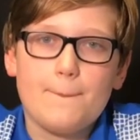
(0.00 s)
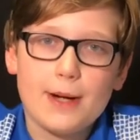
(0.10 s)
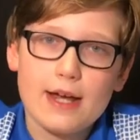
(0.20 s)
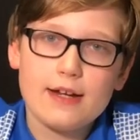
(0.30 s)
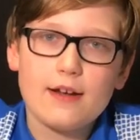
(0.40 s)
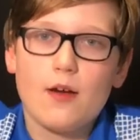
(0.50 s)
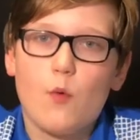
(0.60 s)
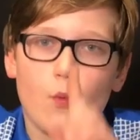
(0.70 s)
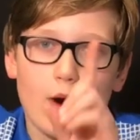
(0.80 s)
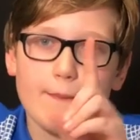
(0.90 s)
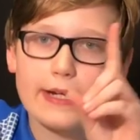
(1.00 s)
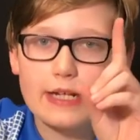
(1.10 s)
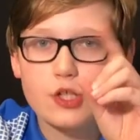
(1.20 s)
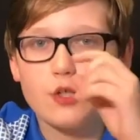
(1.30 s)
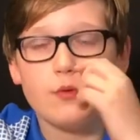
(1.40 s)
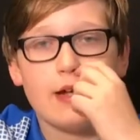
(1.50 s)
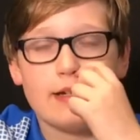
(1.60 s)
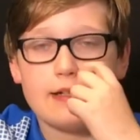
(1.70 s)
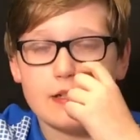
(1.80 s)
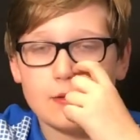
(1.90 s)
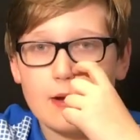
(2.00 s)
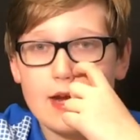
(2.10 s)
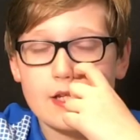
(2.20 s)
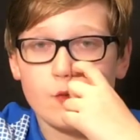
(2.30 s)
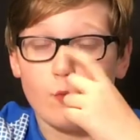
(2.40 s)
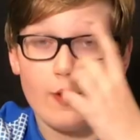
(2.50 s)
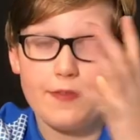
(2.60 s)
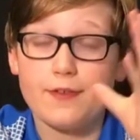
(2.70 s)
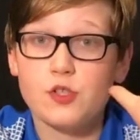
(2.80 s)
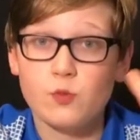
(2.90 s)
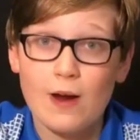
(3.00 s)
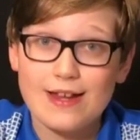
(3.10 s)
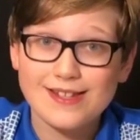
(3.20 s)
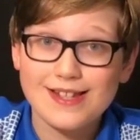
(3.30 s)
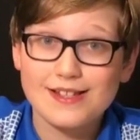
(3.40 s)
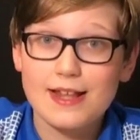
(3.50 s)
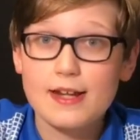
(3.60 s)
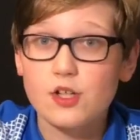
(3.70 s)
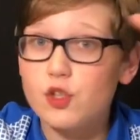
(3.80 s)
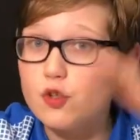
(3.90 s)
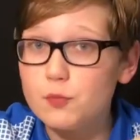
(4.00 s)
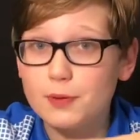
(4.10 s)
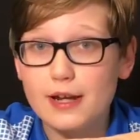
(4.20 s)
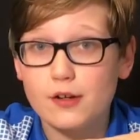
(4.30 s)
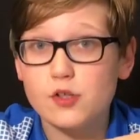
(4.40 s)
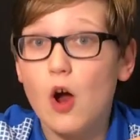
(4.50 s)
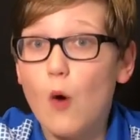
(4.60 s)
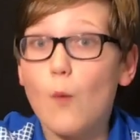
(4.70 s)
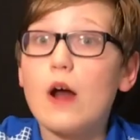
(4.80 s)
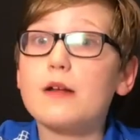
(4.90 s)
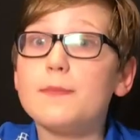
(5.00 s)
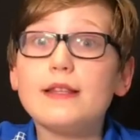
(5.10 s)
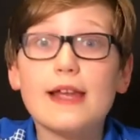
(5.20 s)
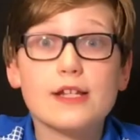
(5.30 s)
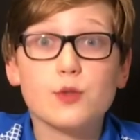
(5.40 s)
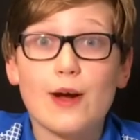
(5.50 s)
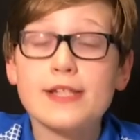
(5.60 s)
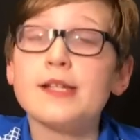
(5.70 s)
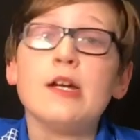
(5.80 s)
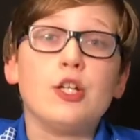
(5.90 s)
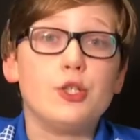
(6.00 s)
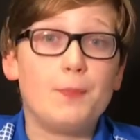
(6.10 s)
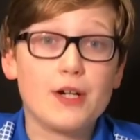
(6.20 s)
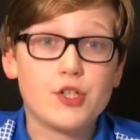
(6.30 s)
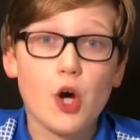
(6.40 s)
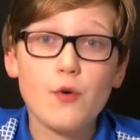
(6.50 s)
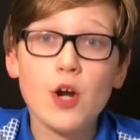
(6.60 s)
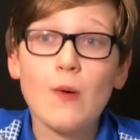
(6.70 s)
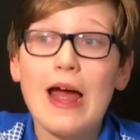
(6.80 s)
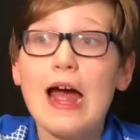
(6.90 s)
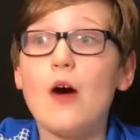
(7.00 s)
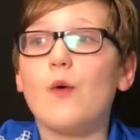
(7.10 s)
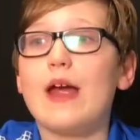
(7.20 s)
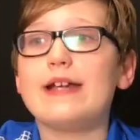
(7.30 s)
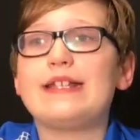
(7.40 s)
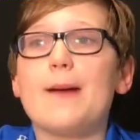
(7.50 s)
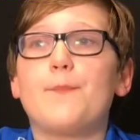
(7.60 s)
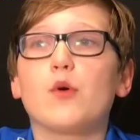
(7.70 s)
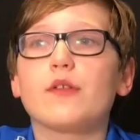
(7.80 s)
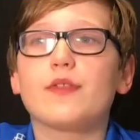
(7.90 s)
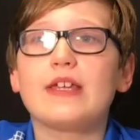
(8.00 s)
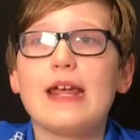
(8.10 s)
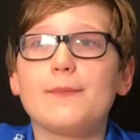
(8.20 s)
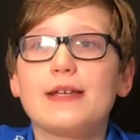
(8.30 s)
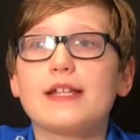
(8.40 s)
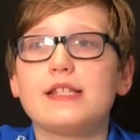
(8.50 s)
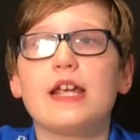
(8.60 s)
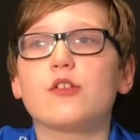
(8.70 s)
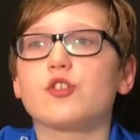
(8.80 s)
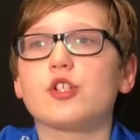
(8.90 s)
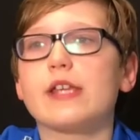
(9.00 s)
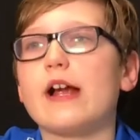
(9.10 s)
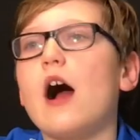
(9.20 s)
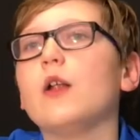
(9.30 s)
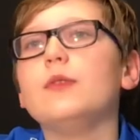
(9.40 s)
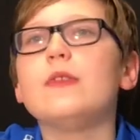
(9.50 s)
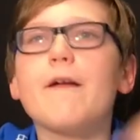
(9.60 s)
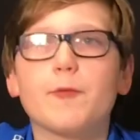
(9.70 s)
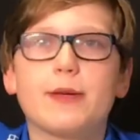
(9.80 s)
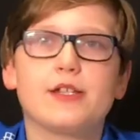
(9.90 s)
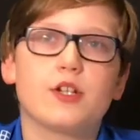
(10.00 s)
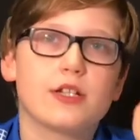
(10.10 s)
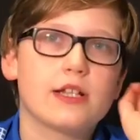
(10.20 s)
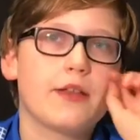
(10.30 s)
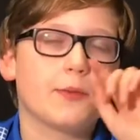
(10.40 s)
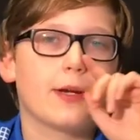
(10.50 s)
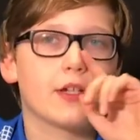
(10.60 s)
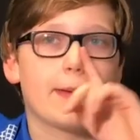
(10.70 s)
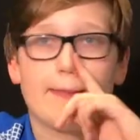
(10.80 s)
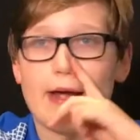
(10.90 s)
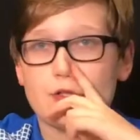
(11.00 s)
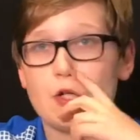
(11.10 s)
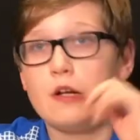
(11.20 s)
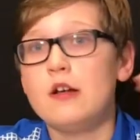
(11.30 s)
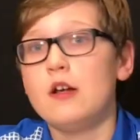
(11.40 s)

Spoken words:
But one big issue that does arise with sweats is that new players want to be like sweats but don't know how and get bored of the game because they are just like, I'll never be as good as the other players in my match.